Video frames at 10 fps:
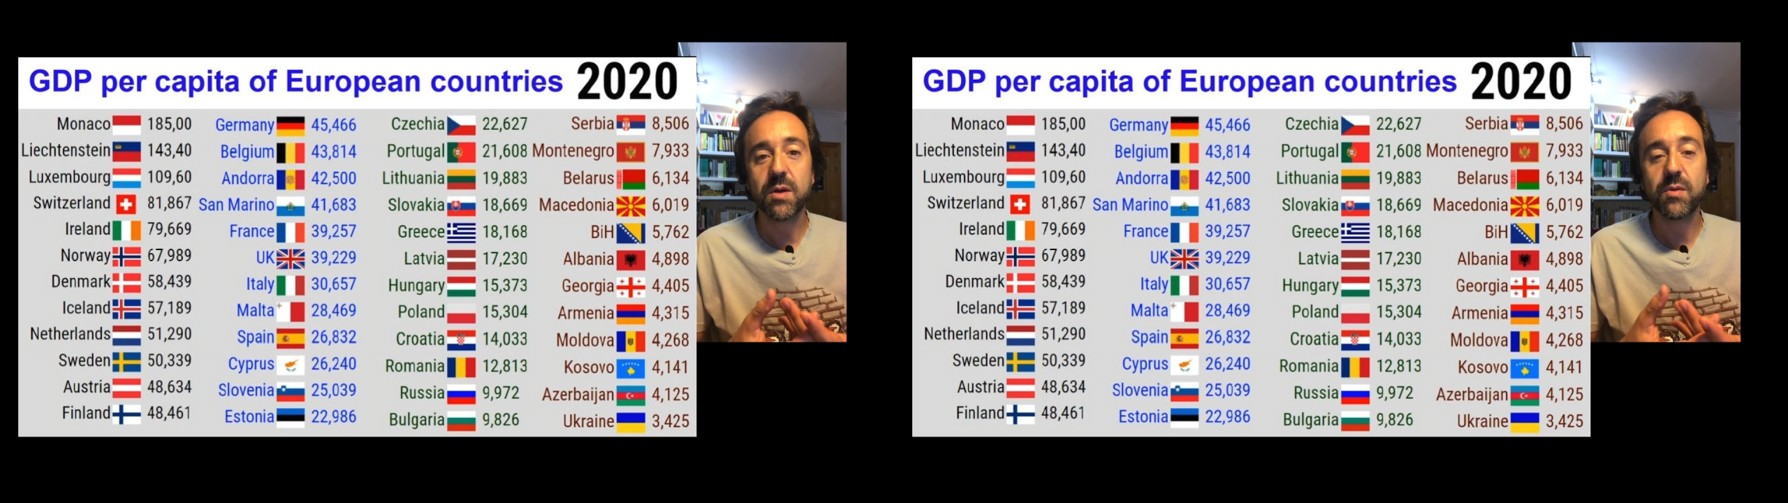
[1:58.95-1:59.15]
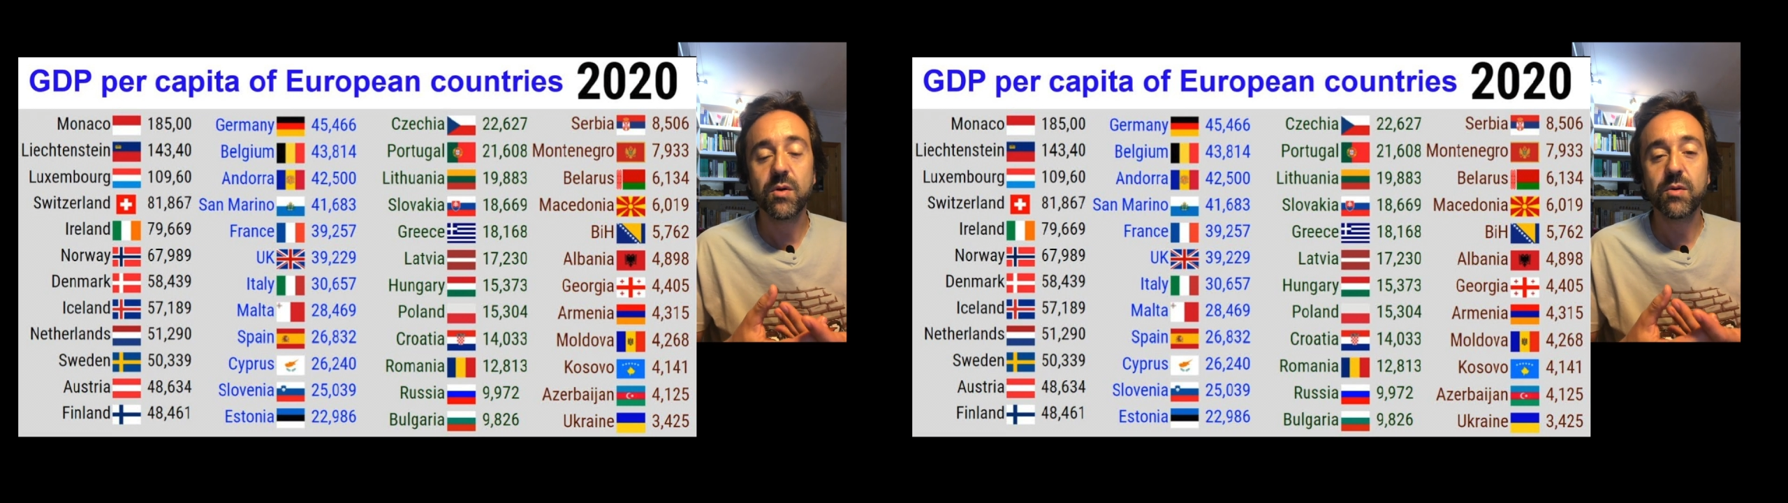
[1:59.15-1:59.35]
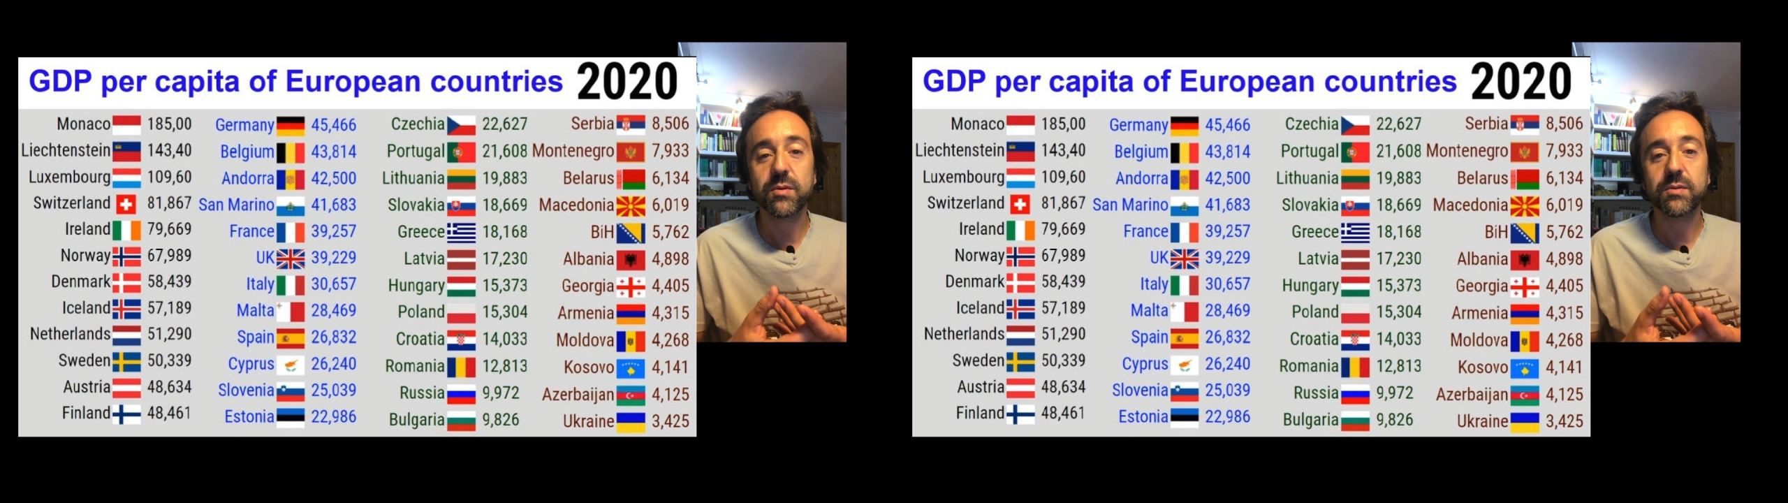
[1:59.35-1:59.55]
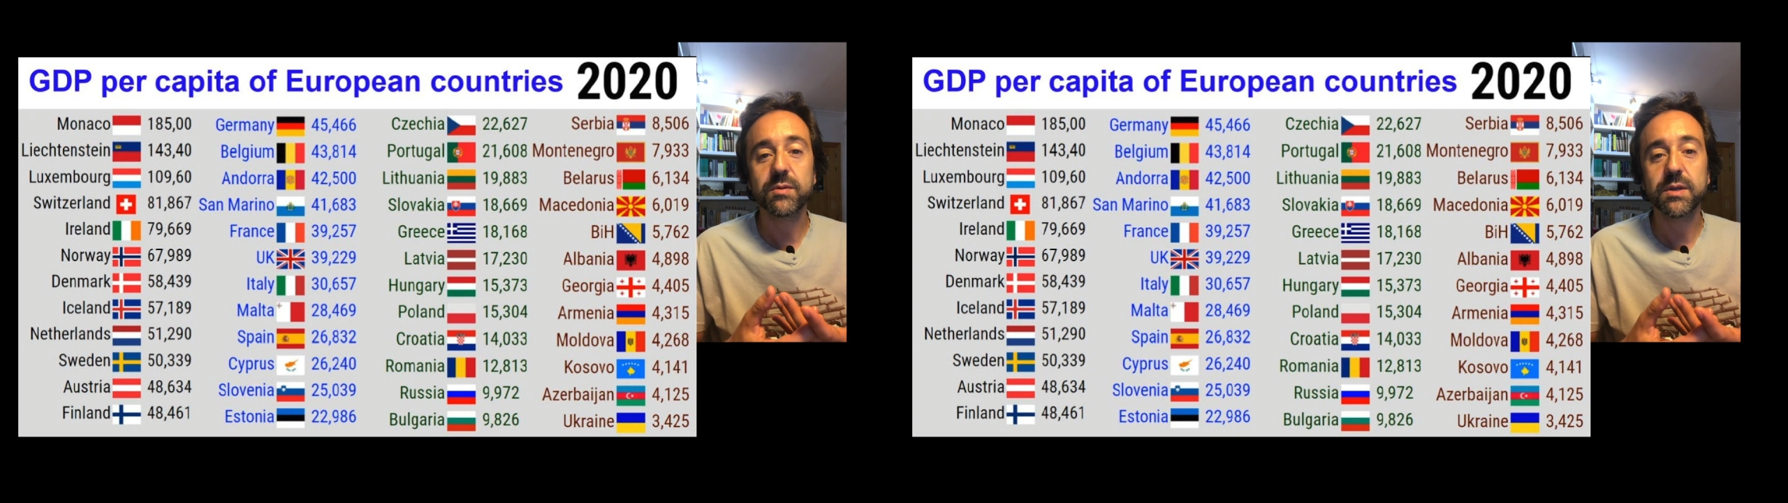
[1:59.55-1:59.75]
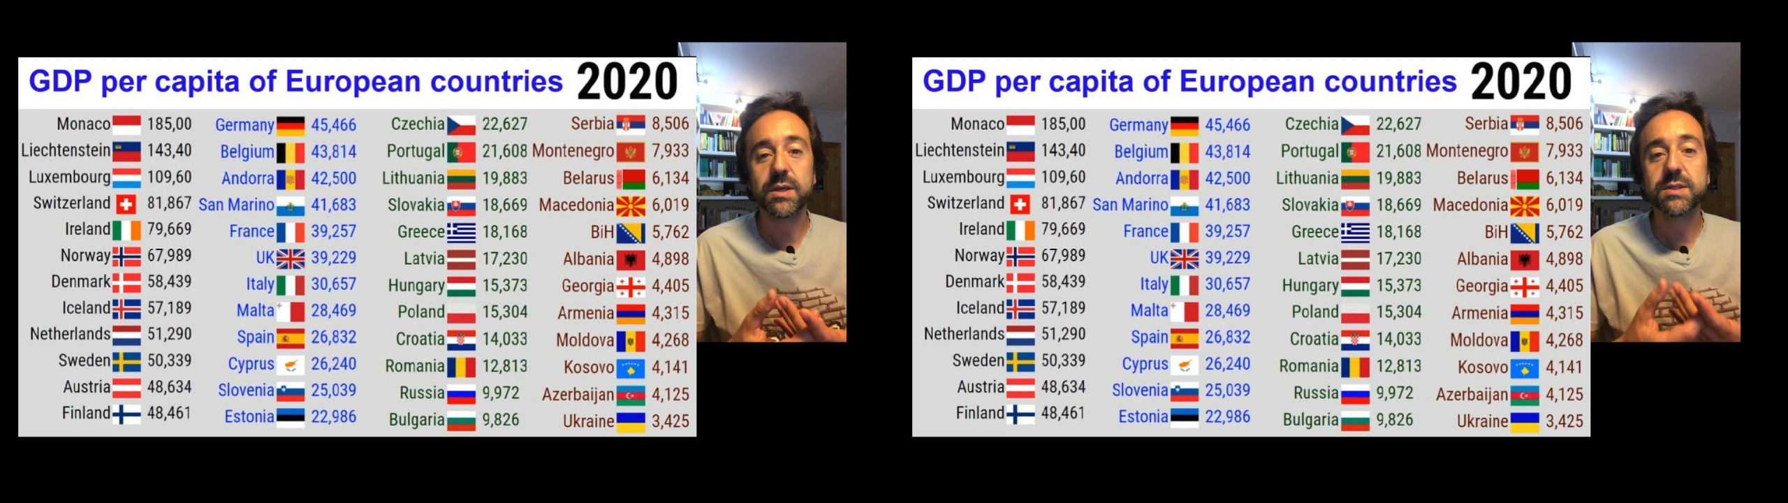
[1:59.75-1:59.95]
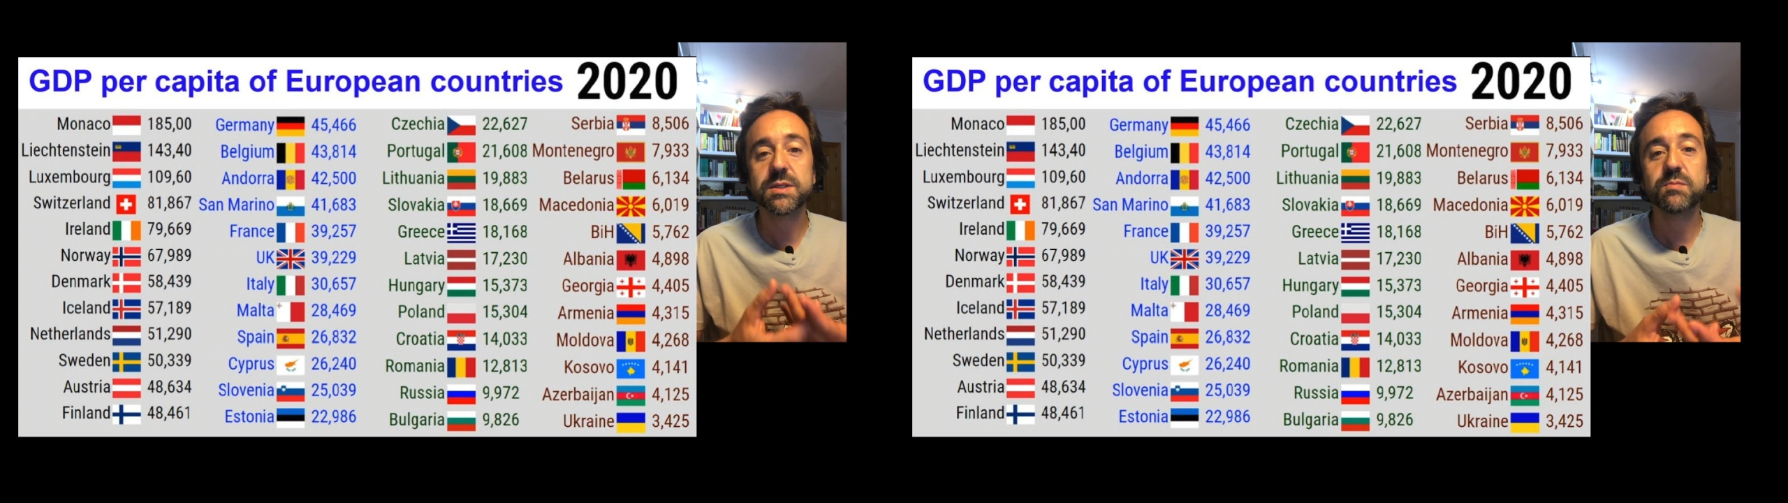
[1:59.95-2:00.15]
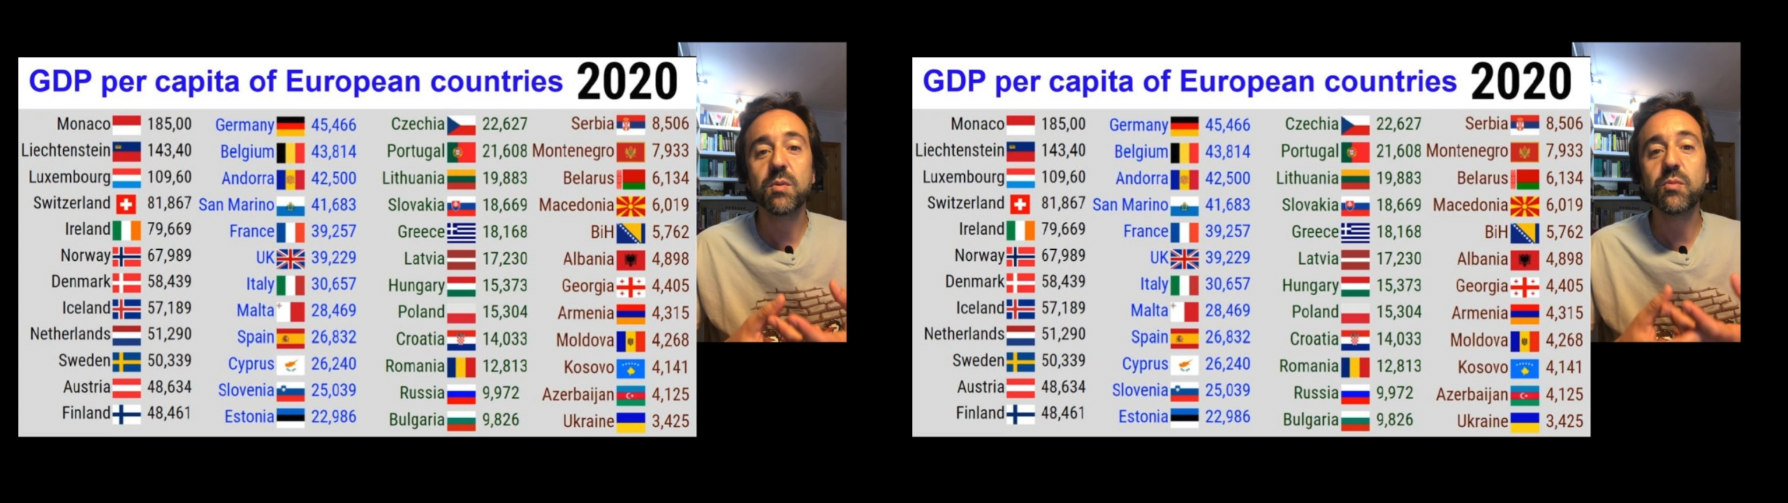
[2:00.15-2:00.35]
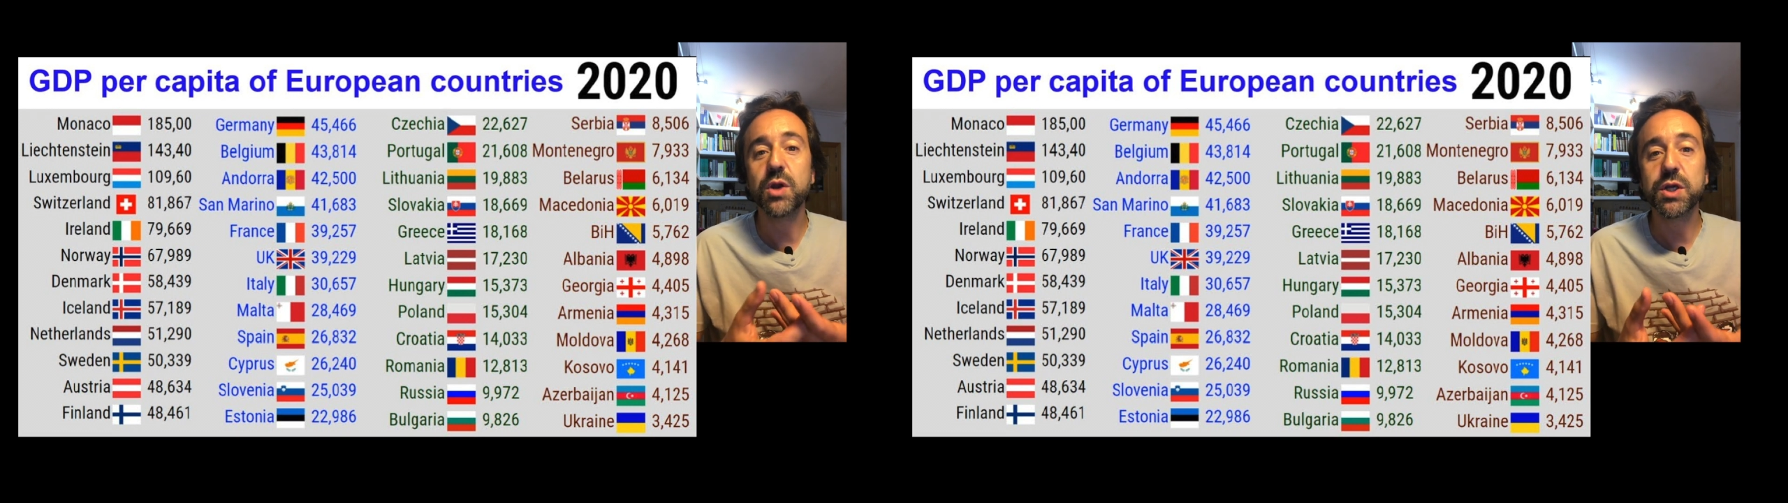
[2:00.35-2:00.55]
among its
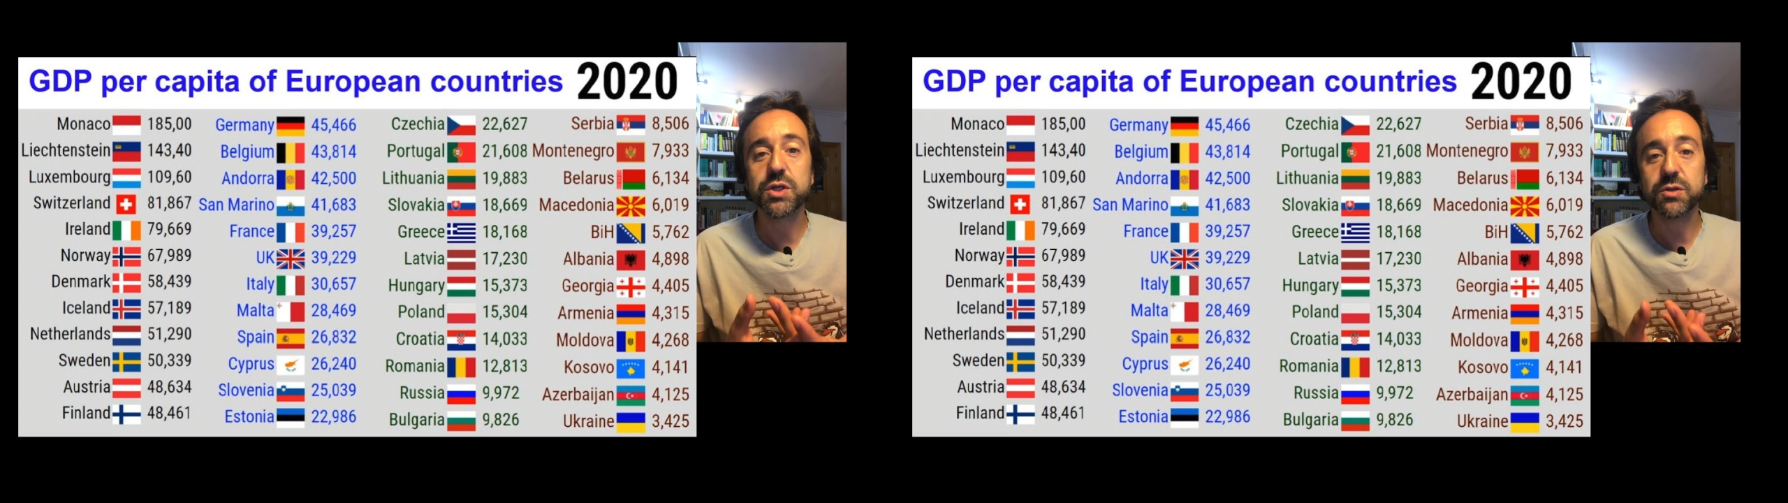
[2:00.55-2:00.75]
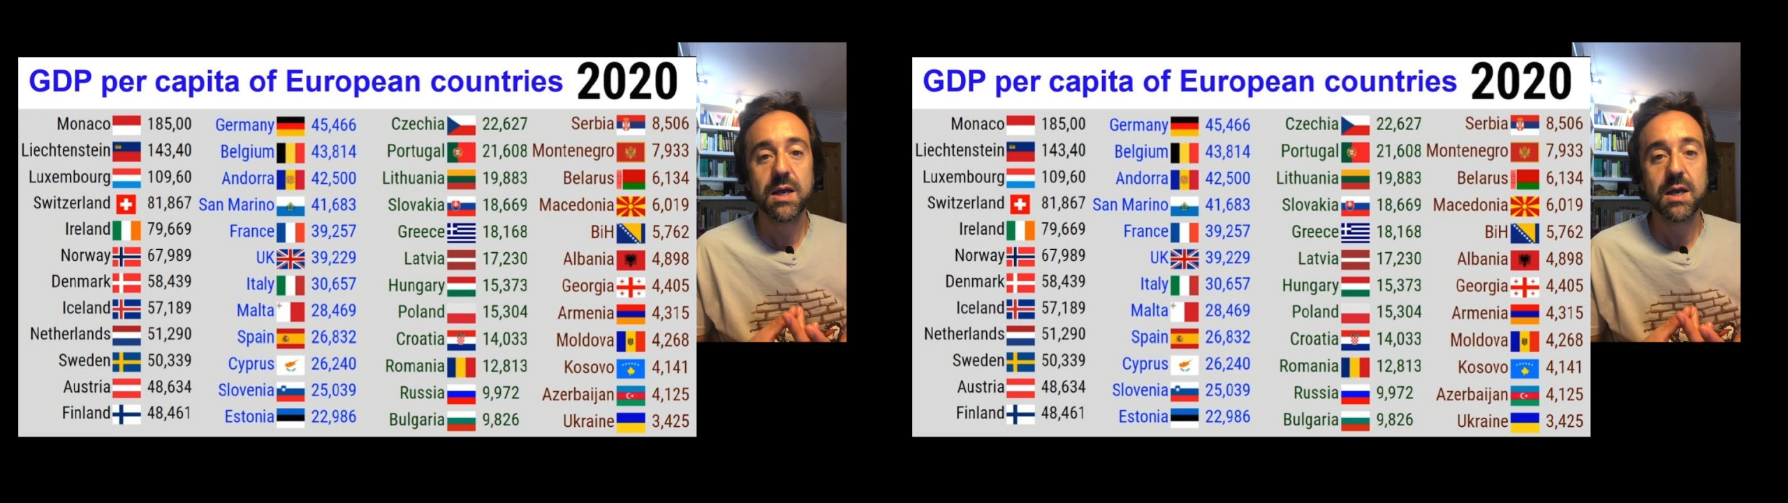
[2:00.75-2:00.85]
population.